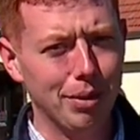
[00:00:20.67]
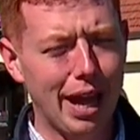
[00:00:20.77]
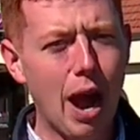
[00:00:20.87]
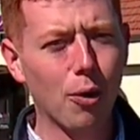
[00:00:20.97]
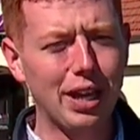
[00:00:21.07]
But
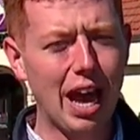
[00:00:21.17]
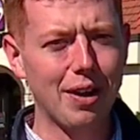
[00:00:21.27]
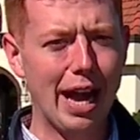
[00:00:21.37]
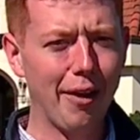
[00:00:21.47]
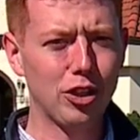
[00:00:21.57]
the Howard
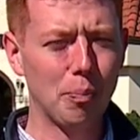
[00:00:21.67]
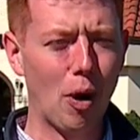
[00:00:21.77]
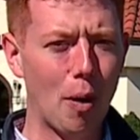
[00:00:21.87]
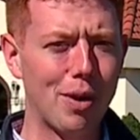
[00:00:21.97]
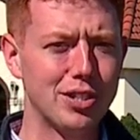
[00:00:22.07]
County Health
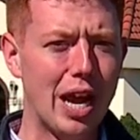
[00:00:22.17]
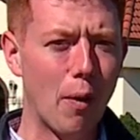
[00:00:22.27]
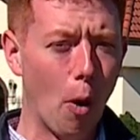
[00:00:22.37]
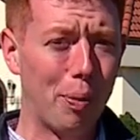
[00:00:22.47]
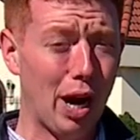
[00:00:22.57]
Department has
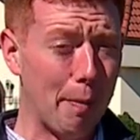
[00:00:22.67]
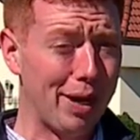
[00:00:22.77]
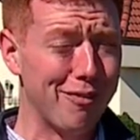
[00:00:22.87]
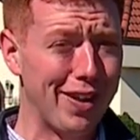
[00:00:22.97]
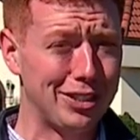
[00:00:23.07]
now opened up
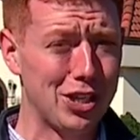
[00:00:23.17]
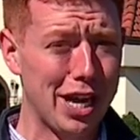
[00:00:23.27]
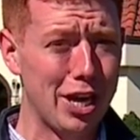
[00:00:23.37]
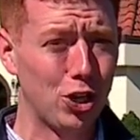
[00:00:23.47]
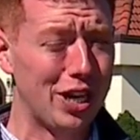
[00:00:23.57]
an
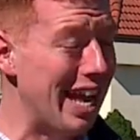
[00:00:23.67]
investigation